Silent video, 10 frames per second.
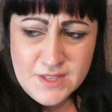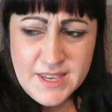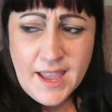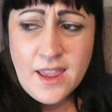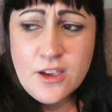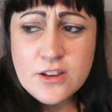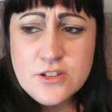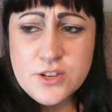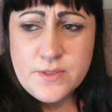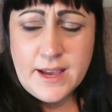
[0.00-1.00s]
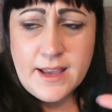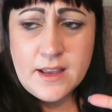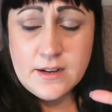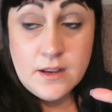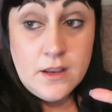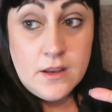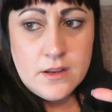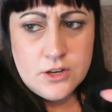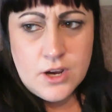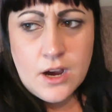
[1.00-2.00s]
yeah, you can do that, and
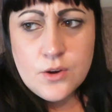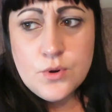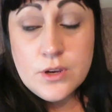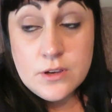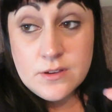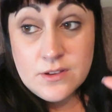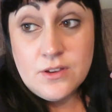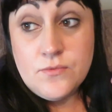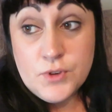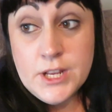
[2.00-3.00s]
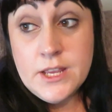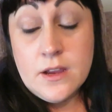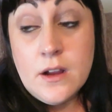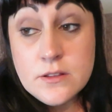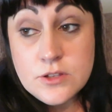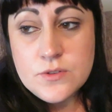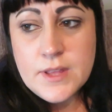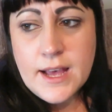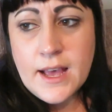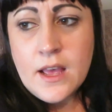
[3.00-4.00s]
no, you really can't do
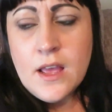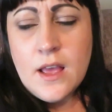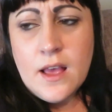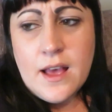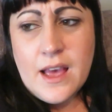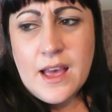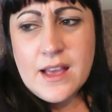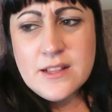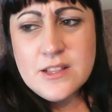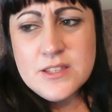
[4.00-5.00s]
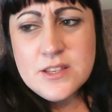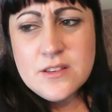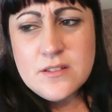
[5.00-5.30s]
that. And